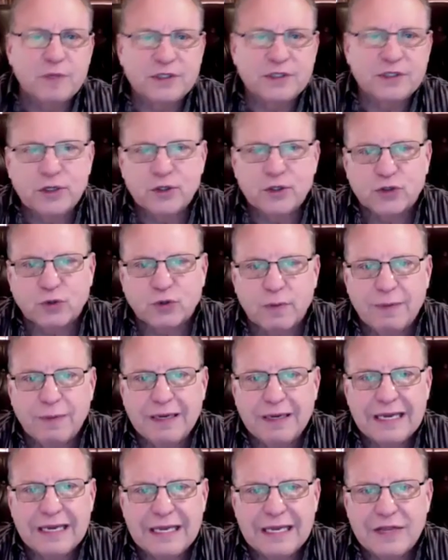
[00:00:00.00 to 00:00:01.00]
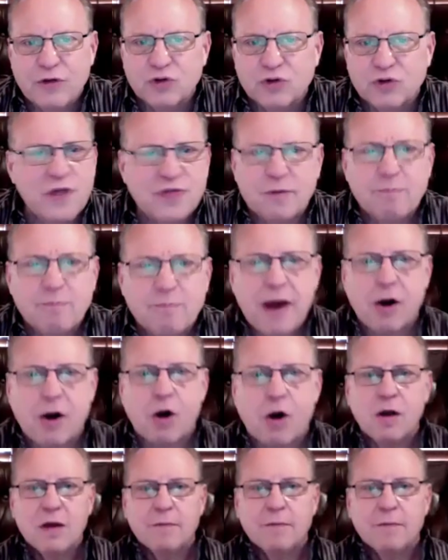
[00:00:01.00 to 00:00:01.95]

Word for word: industry, but there's nothing better.